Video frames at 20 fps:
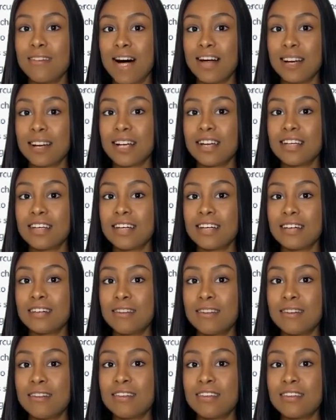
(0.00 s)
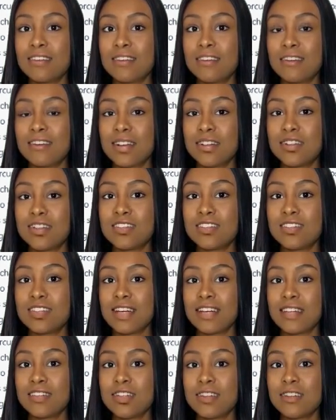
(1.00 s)
Bargaining. This
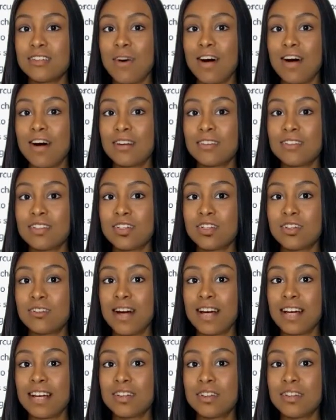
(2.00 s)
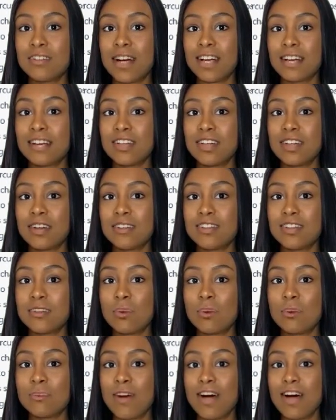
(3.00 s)
stage involves trying to make
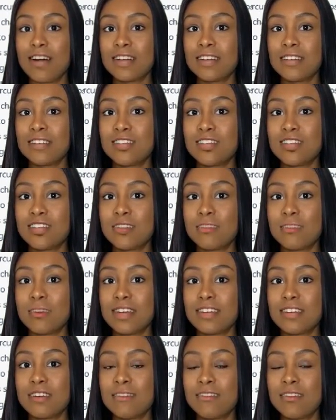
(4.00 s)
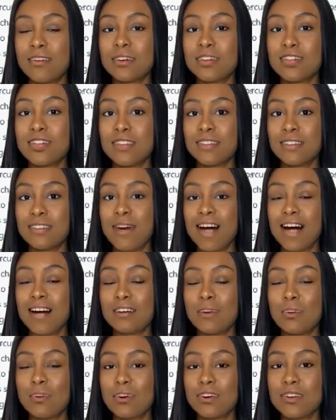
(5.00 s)
deals or bargains to bring the person
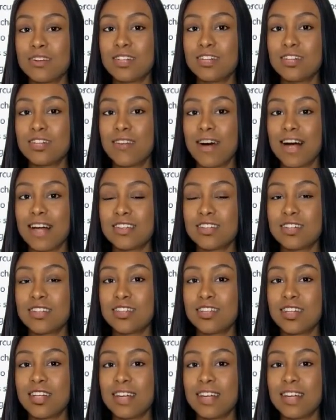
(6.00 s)
back or to try to